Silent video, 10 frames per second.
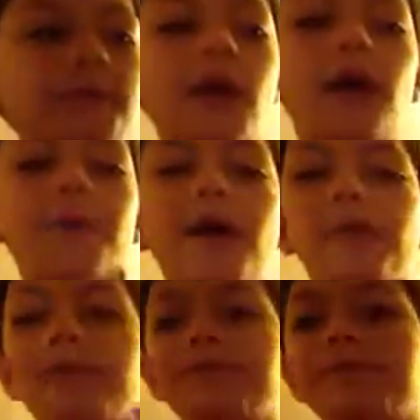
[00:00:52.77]

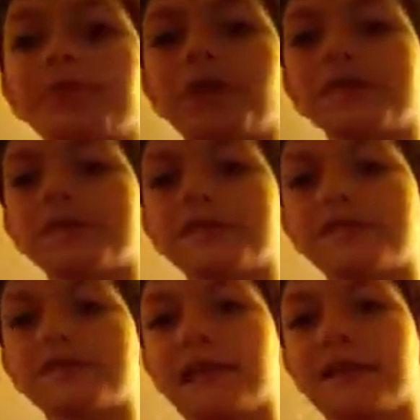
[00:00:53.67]
I'm using this
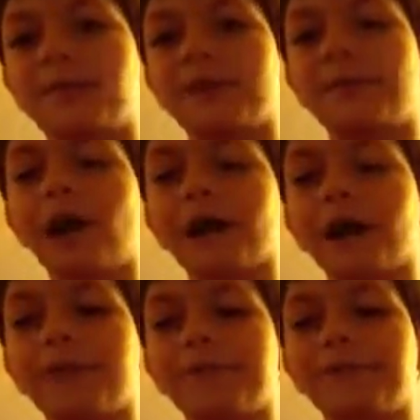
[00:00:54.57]
as a Game Boy Pocket.